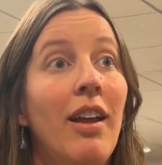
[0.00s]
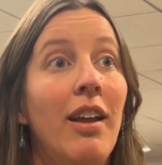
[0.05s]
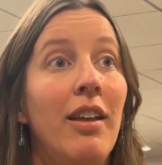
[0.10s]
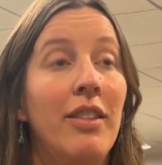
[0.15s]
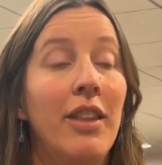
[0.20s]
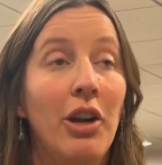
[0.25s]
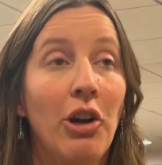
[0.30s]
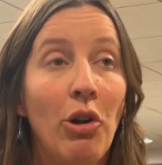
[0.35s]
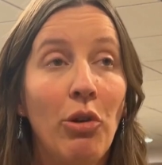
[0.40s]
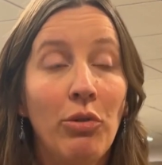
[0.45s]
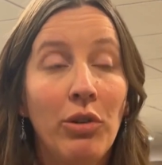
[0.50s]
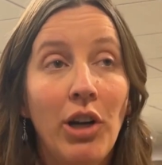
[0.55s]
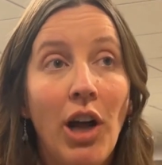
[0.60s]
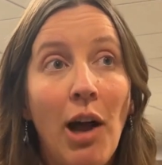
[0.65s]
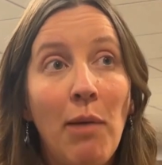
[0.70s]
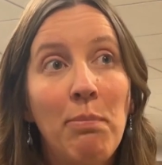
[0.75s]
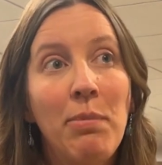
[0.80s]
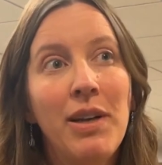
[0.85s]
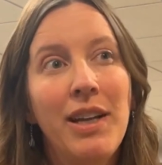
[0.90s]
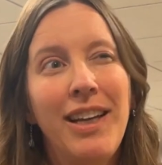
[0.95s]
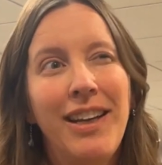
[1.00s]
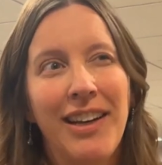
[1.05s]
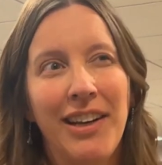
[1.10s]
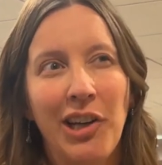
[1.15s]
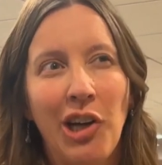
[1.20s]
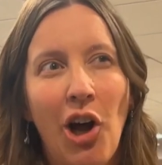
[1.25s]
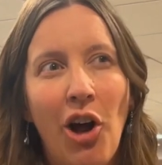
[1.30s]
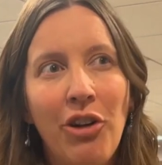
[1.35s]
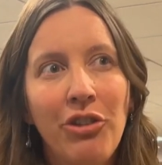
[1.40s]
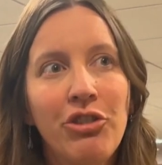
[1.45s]
their own company and
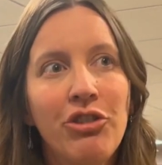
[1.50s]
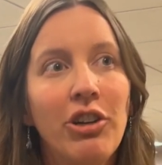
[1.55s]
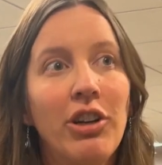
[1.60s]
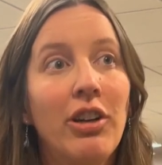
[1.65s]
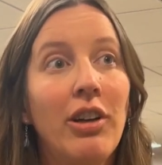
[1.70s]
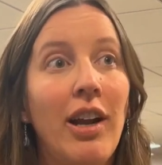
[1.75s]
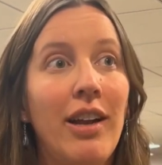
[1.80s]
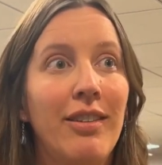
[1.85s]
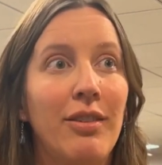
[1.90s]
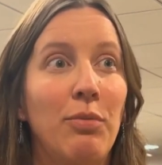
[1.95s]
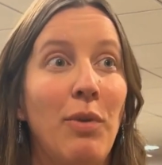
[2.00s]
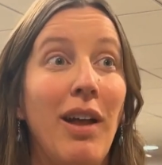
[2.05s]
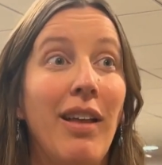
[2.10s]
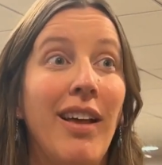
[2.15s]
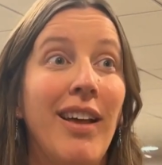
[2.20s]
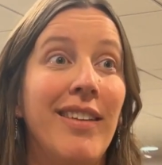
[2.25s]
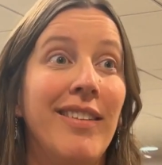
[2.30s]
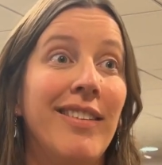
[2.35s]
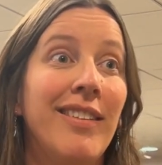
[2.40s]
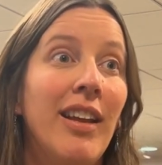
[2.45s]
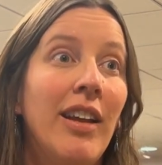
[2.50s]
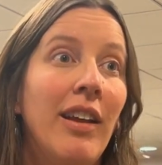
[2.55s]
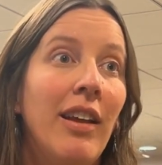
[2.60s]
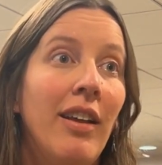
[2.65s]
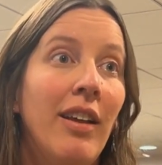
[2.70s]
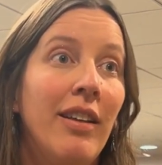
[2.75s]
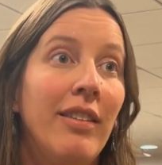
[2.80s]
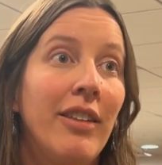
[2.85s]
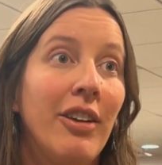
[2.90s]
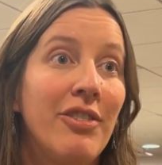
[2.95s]
culture, as well as
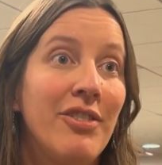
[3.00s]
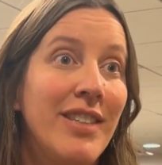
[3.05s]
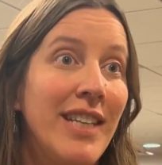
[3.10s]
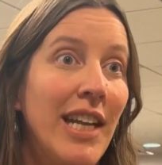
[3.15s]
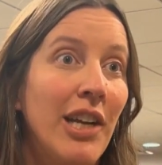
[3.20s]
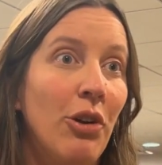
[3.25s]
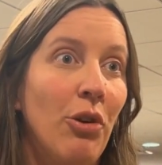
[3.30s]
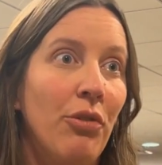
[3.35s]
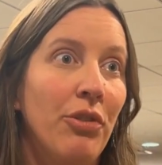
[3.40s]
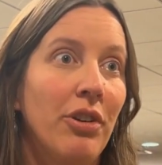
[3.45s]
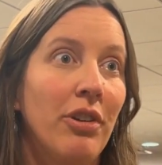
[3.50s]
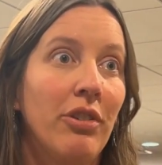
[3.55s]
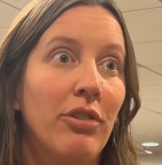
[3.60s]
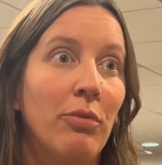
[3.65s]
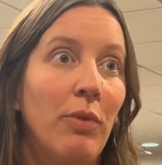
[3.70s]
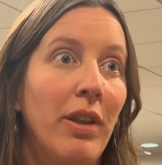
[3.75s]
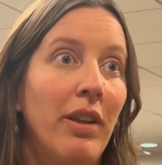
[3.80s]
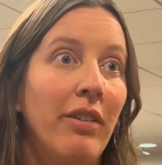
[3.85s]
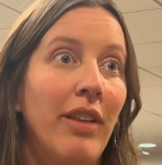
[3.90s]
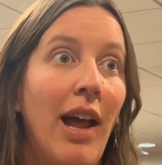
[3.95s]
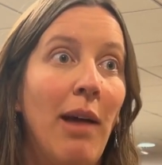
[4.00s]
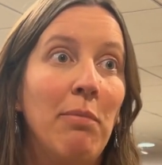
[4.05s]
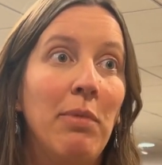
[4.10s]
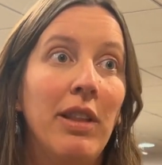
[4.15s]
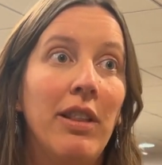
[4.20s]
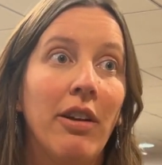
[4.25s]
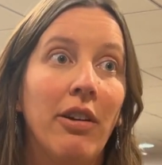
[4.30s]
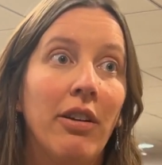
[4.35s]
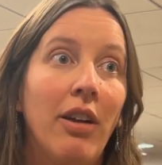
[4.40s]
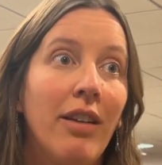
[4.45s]
their stakeholders, whether that be
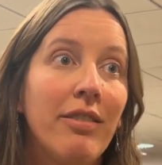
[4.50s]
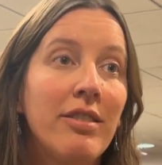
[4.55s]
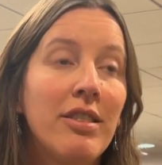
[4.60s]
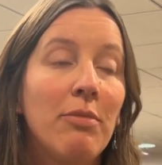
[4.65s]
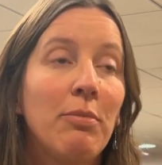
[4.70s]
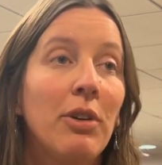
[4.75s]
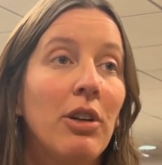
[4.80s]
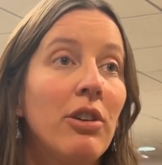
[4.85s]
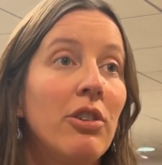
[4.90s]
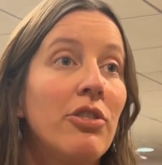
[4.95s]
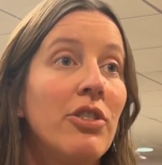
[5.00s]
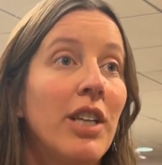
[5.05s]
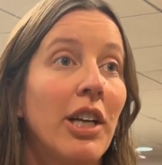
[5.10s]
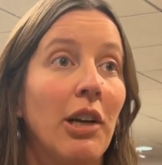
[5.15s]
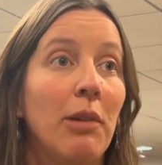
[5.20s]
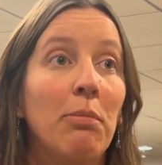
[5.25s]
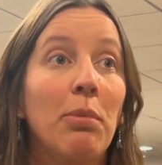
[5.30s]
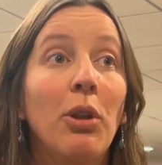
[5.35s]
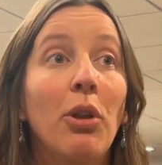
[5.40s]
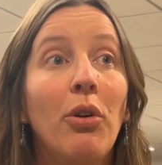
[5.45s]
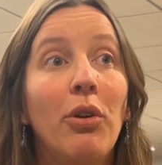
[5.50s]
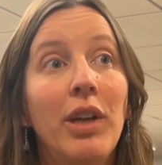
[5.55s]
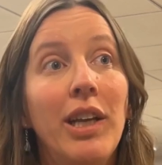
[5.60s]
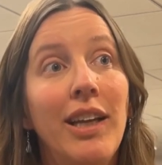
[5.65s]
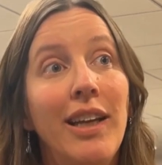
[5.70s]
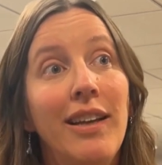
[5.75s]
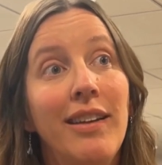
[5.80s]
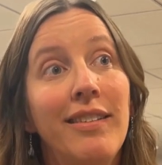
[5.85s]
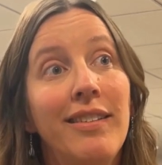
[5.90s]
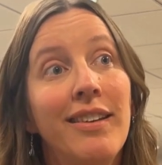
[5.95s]
their customers, their
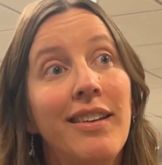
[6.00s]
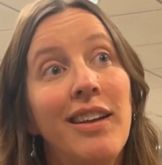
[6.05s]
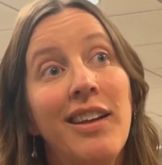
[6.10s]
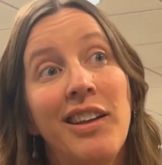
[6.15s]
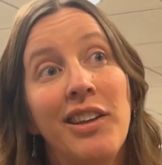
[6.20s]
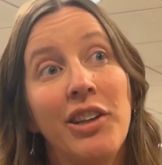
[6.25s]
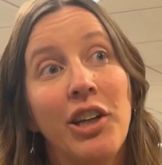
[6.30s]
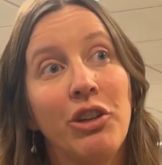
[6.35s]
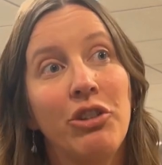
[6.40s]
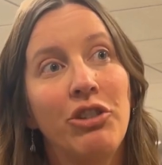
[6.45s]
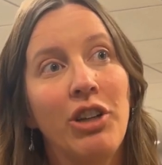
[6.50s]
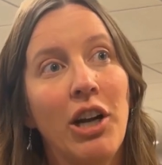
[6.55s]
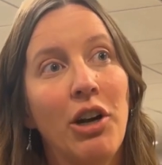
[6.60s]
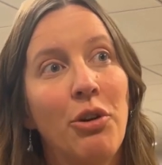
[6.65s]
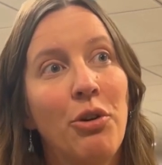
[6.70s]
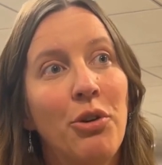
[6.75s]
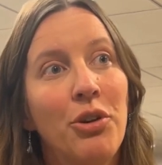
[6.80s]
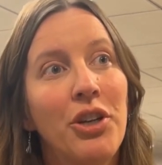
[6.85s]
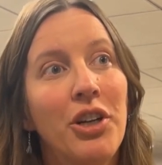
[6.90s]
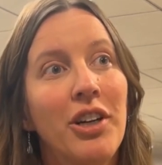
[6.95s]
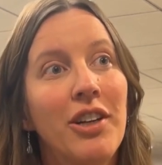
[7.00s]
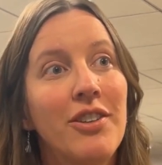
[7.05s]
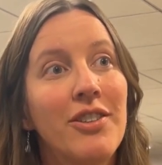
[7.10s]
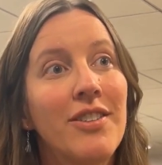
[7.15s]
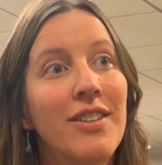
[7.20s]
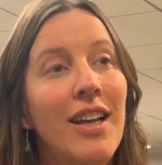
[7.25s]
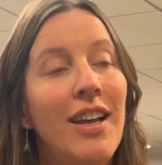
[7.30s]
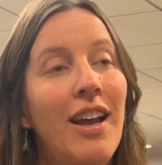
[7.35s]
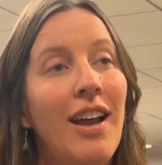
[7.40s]
employees, their shareholders,